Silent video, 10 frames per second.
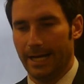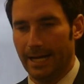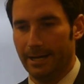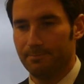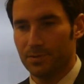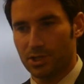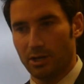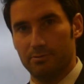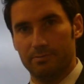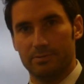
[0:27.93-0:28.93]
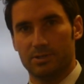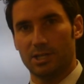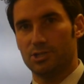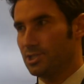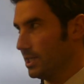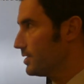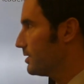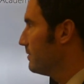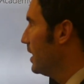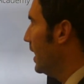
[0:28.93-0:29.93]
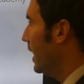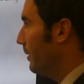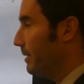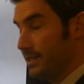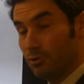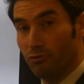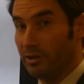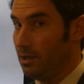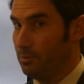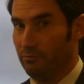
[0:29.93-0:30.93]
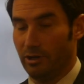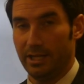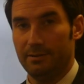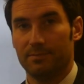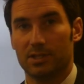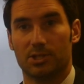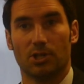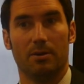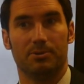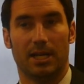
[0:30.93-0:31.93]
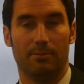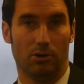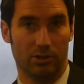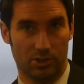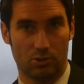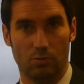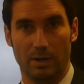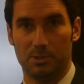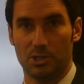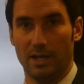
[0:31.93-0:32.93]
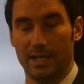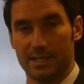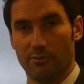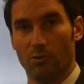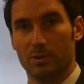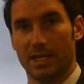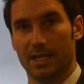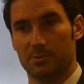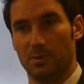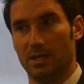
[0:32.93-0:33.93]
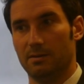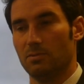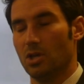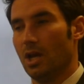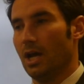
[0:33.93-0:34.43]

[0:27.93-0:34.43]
So, session six. It's already up and running. There's a timetable on the school website, as there always has been.